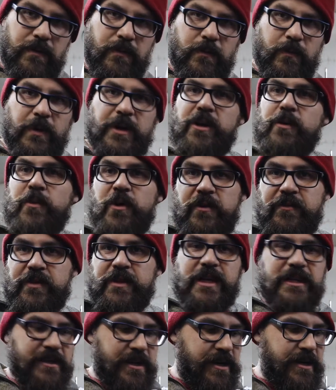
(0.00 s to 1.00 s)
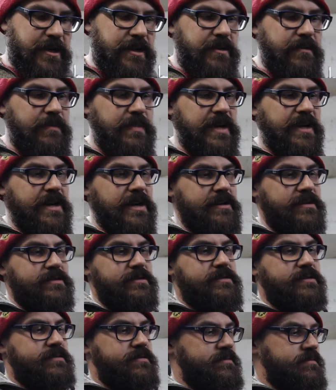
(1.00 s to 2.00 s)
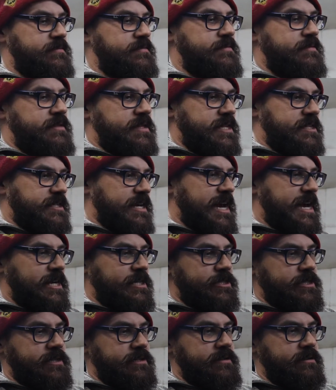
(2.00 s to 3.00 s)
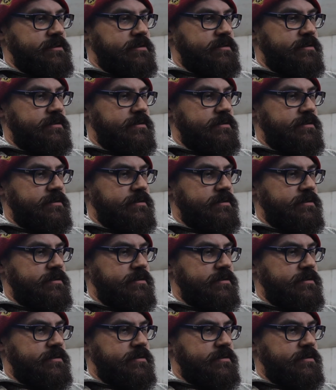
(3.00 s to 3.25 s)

when you're moving this hood, because this action